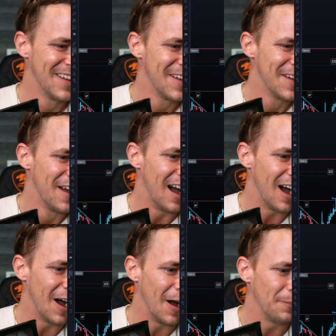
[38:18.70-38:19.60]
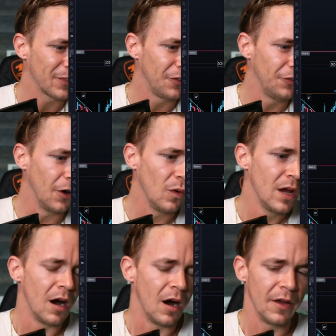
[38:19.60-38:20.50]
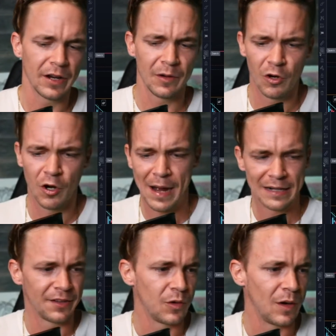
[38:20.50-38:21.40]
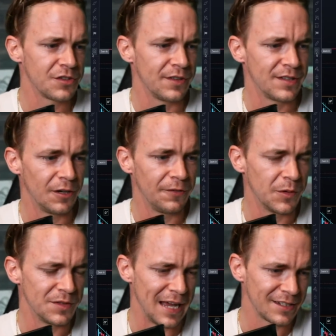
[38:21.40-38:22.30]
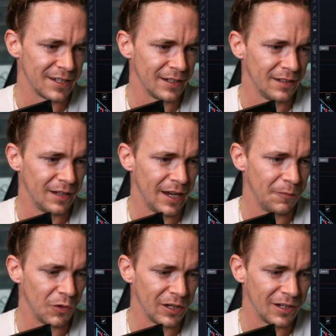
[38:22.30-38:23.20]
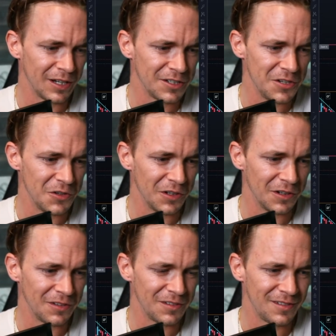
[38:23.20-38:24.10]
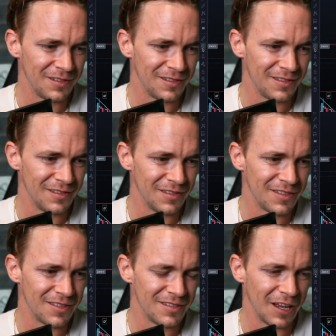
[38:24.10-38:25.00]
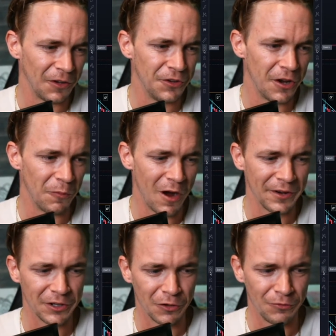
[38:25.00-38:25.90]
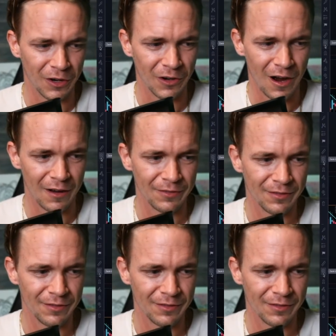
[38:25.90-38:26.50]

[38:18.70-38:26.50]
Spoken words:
So we'll go back to the question that Sylvia was asking and we'll continue to tell Don Juan to go fuck off.